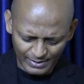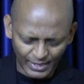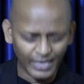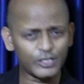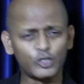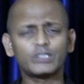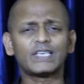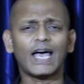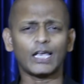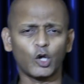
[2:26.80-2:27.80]
And
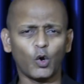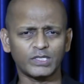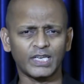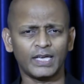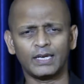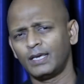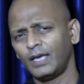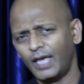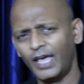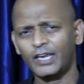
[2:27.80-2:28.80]
Josiah goes and
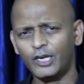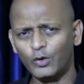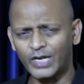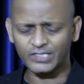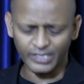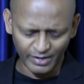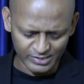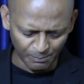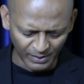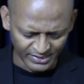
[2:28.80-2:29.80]

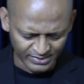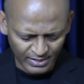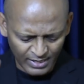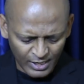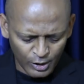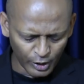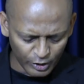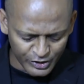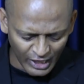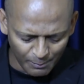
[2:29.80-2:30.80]
desecrates the place. Look
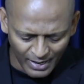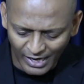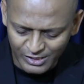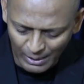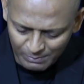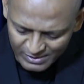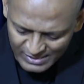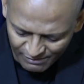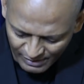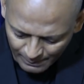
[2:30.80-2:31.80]
at Jeremiah chapter
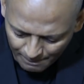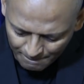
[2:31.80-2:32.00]
7.